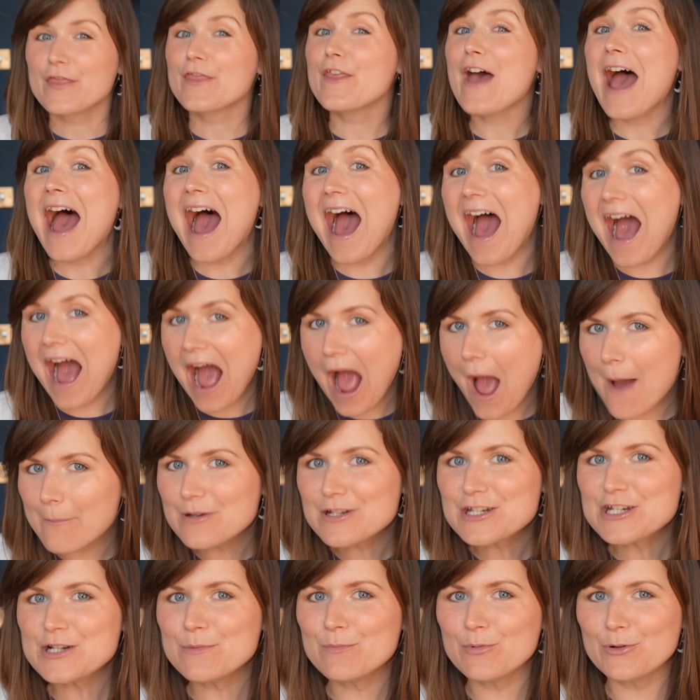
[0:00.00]
The
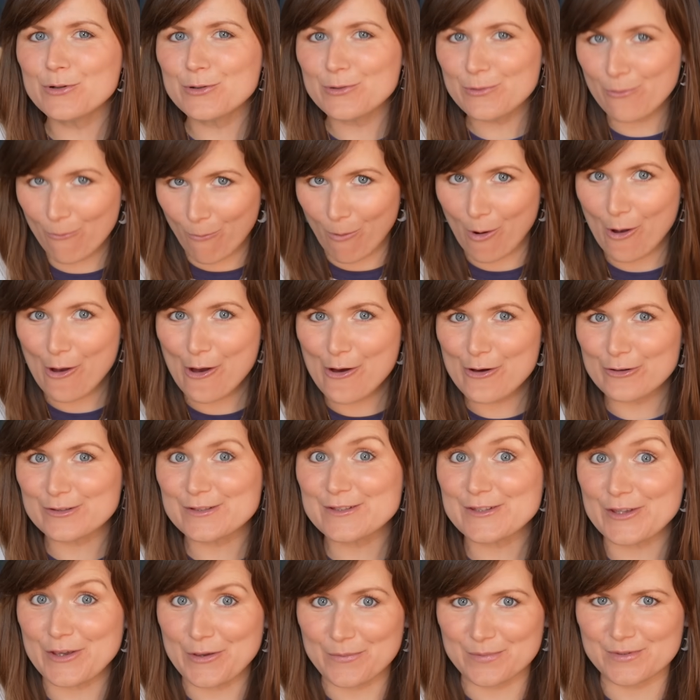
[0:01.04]
Habitable
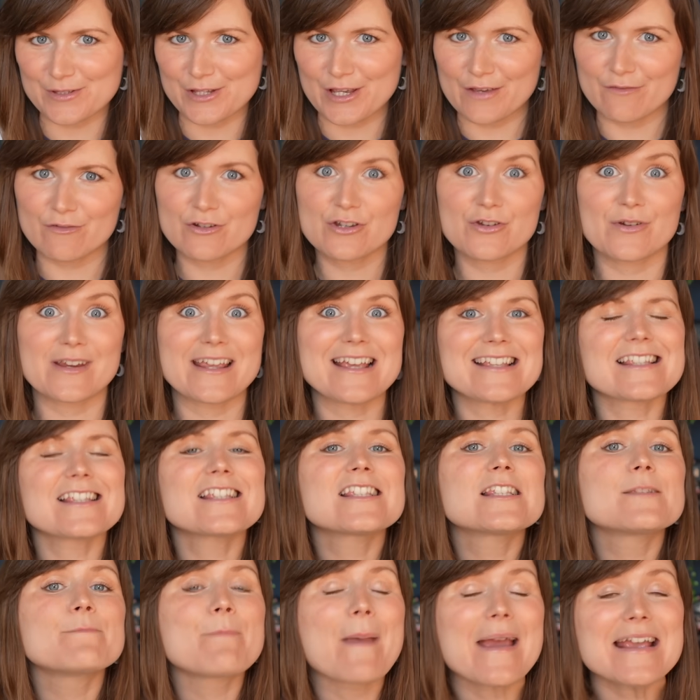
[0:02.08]
Worlds Observatory is a
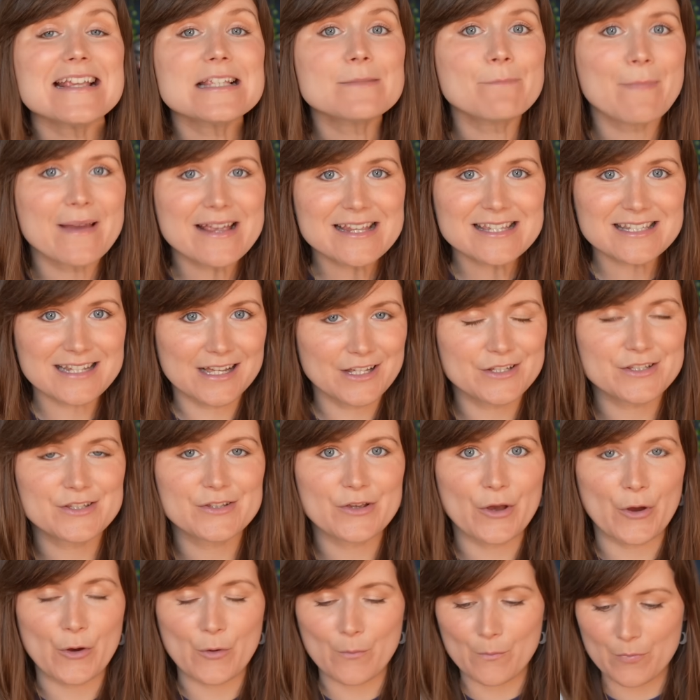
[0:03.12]
space-based
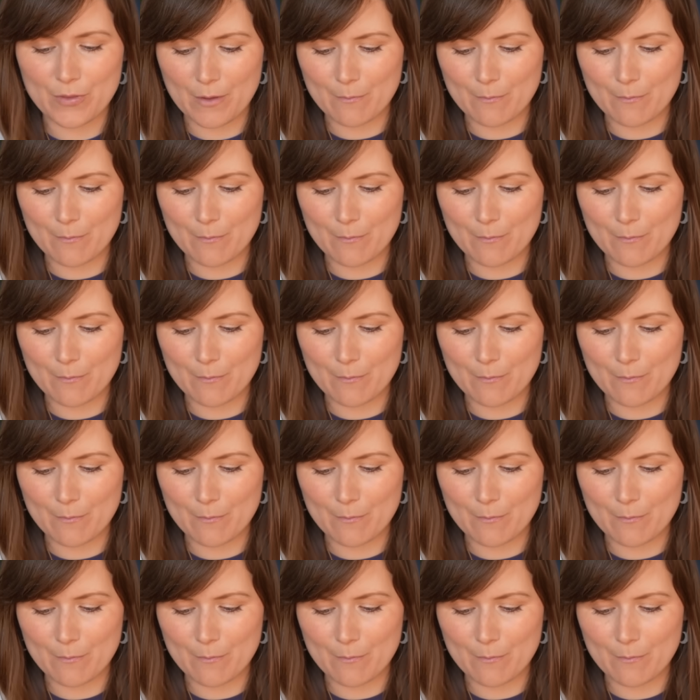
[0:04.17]
telescope